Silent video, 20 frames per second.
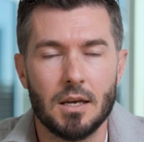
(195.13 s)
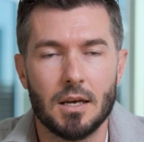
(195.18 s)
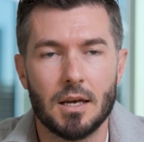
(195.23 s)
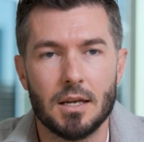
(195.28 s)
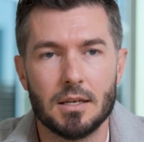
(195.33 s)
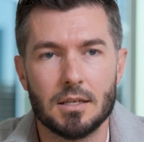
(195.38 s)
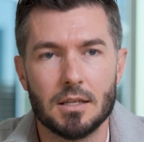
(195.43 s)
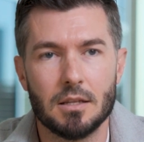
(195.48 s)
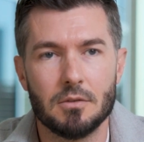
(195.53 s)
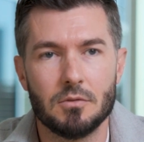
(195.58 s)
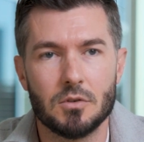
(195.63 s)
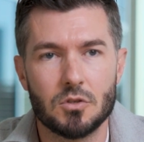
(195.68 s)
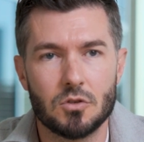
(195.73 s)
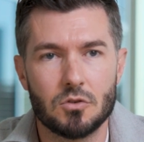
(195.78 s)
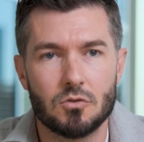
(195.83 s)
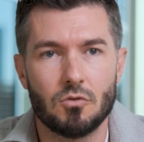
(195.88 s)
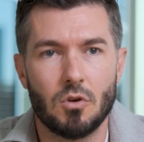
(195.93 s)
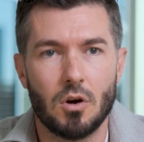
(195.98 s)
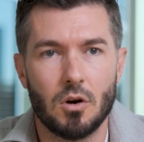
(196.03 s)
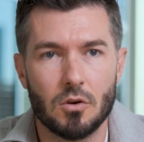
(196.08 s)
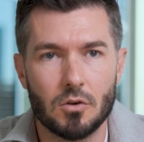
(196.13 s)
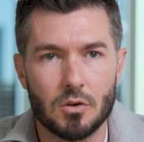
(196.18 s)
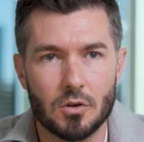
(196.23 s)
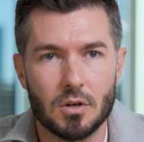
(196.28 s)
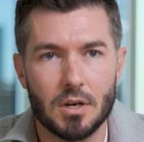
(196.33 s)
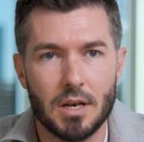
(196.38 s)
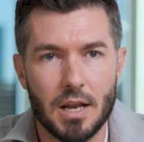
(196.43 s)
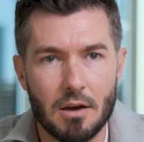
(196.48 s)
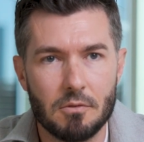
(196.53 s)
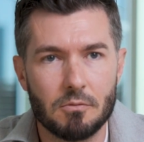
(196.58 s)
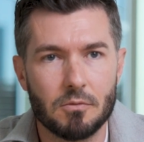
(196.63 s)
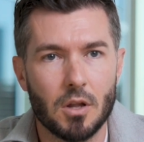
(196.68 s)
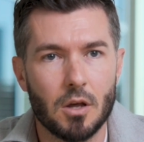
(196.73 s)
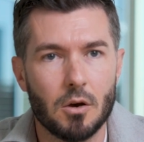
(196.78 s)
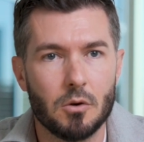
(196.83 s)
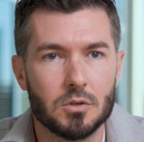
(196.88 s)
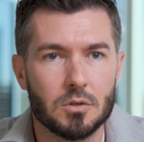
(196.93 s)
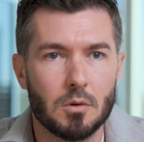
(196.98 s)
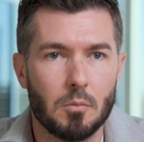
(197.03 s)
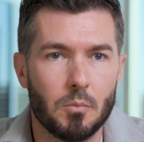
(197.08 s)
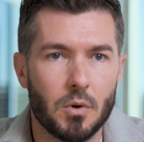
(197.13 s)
and delivered strong net flows on